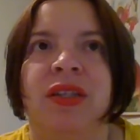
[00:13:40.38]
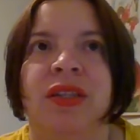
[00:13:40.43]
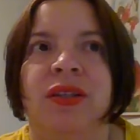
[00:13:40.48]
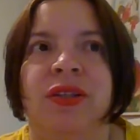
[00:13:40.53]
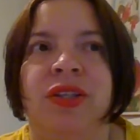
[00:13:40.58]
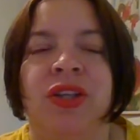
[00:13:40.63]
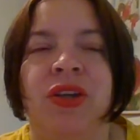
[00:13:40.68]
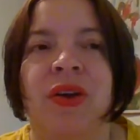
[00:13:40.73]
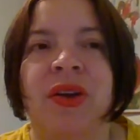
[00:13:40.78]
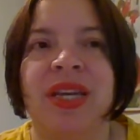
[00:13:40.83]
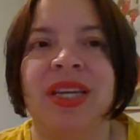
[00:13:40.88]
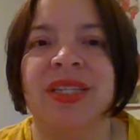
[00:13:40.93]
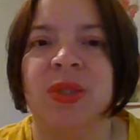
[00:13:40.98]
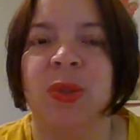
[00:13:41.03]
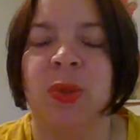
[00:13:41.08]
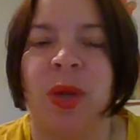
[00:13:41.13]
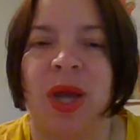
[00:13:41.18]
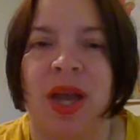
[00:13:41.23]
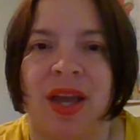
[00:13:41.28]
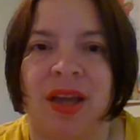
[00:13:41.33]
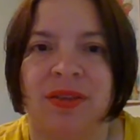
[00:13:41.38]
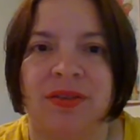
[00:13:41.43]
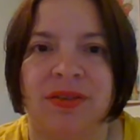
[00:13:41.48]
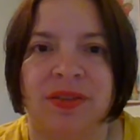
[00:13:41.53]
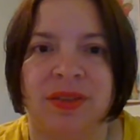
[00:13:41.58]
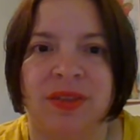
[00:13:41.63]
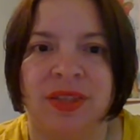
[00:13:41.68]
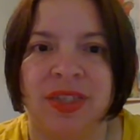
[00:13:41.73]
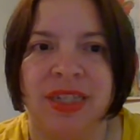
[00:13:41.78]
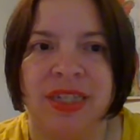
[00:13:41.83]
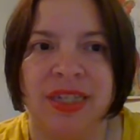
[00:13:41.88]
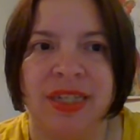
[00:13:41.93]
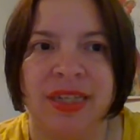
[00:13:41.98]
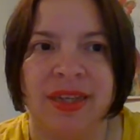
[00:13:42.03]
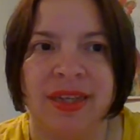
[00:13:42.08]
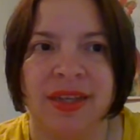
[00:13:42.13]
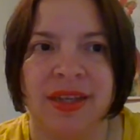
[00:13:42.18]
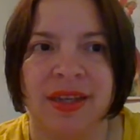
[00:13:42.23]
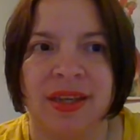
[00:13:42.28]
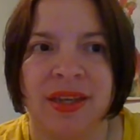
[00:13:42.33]
yogis who have
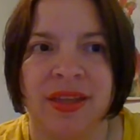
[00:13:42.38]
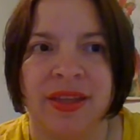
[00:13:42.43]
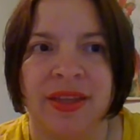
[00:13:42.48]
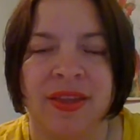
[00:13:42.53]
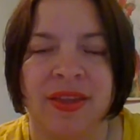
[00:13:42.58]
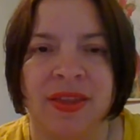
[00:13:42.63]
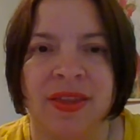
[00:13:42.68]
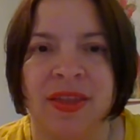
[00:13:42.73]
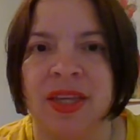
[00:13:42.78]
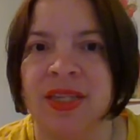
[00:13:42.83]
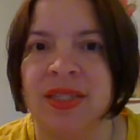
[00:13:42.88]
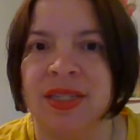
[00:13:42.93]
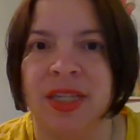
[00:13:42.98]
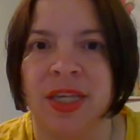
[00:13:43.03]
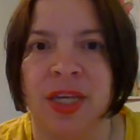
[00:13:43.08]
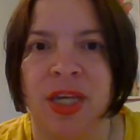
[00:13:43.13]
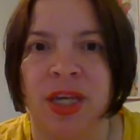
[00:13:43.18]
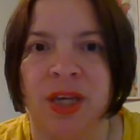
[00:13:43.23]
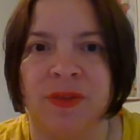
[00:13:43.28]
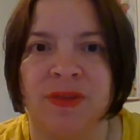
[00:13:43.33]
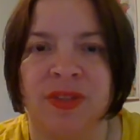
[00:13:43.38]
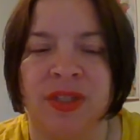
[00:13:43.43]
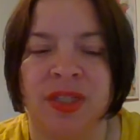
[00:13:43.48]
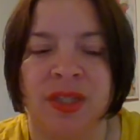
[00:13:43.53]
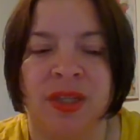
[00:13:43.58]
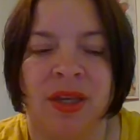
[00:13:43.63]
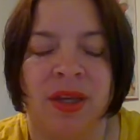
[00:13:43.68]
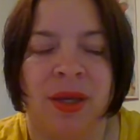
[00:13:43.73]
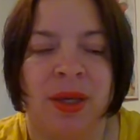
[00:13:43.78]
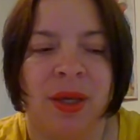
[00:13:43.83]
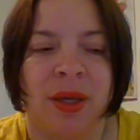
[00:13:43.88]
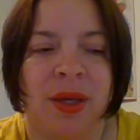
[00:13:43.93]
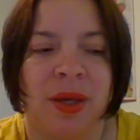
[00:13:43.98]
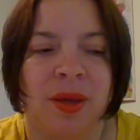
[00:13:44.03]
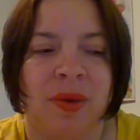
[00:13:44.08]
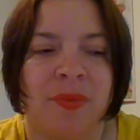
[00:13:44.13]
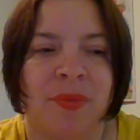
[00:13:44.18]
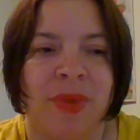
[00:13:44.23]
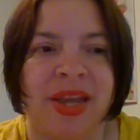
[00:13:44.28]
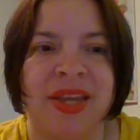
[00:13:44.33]
these gifts
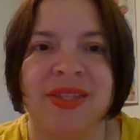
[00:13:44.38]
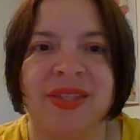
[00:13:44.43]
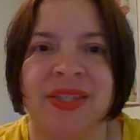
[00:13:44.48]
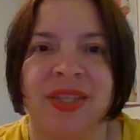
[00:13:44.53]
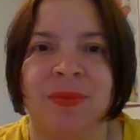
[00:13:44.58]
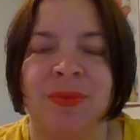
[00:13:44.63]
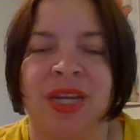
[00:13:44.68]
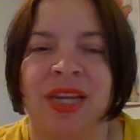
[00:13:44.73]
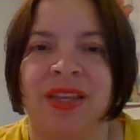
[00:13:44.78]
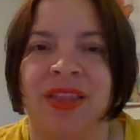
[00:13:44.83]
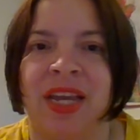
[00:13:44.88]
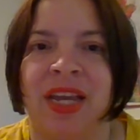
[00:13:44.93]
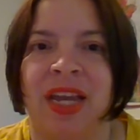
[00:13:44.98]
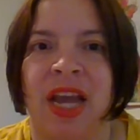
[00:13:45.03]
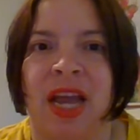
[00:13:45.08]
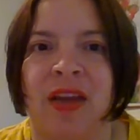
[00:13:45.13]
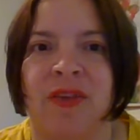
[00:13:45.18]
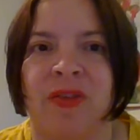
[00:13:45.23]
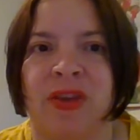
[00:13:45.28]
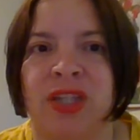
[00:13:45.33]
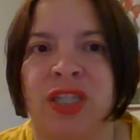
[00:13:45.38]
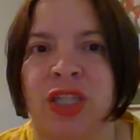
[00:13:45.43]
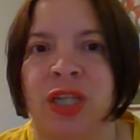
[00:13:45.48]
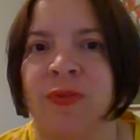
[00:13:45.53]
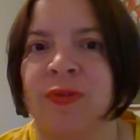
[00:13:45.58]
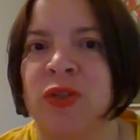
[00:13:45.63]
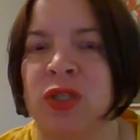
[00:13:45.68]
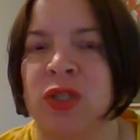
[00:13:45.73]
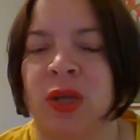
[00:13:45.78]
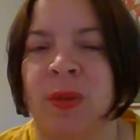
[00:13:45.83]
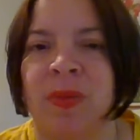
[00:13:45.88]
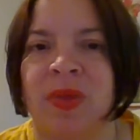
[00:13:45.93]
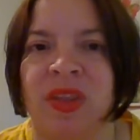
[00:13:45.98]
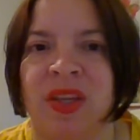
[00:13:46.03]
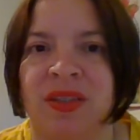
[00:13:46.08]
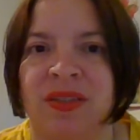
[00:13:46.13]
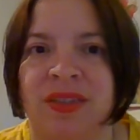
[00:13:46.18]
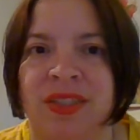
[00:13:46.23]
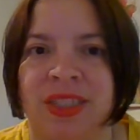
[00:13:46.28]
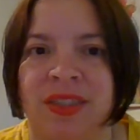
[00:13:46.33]
may seem like they have achieved
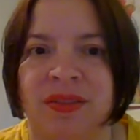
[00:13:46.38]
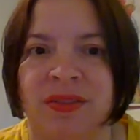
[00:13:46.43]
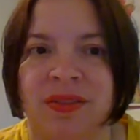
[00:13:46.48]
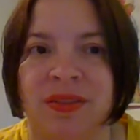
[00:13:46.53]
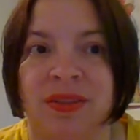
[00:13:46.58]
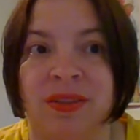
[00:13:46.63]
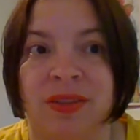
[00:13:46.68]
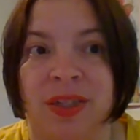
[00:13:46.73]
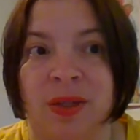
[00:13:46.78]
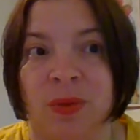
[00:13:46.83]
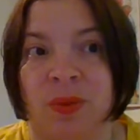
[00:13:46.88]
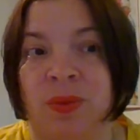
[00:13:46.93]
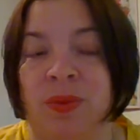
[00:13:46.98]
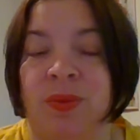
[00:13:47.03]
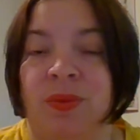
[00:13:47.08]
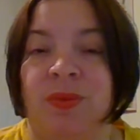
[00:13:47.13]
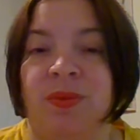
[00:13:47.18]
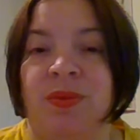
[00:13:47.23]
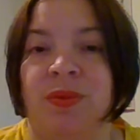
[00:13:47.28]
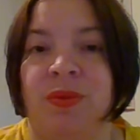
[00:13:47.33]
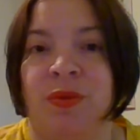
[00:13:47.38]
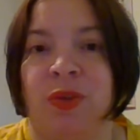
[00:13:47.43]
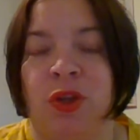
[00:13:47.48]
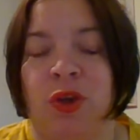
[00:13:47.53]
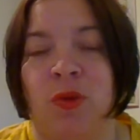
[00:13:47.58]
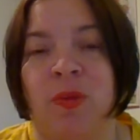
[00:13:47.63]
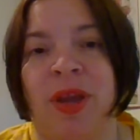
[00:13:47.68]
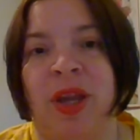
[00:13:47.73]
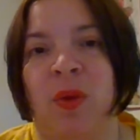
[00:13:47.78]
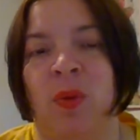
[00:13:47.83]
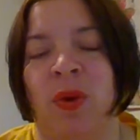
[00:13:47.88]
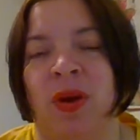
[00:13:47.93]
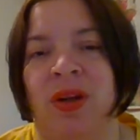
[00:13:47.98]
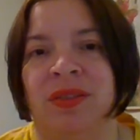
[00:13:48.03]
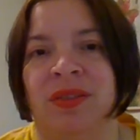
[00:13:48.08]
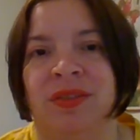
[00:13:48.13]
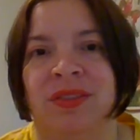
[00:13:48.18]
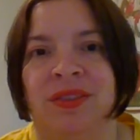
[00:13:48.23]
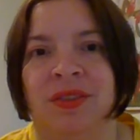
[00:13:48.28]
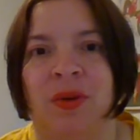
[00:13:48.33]
something that you may
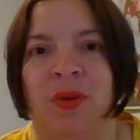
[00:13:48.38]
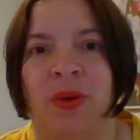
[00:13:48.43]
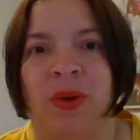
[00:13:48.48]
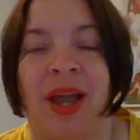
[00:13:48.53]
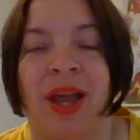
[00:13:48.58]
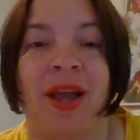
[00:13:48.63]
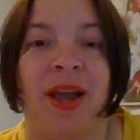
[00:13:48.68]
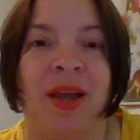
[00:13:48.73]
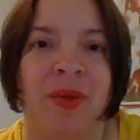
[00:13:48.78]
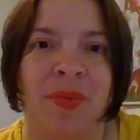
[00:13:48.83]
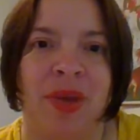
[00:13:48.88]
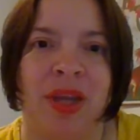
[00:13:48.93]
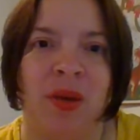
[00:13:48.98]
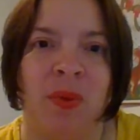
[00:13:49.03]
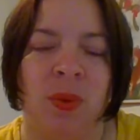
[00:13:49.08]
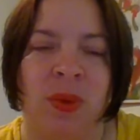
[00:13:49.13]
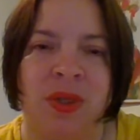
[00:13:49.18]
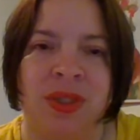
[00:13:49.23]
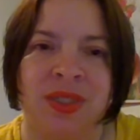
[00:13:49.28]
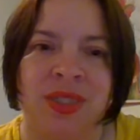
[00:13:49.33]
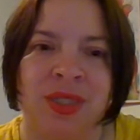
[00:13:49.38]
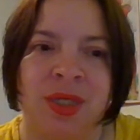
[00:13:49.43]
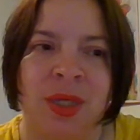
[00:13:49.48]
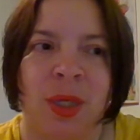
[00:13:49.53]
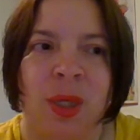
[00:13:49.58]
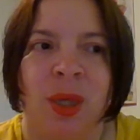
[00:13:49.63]
want or I may want,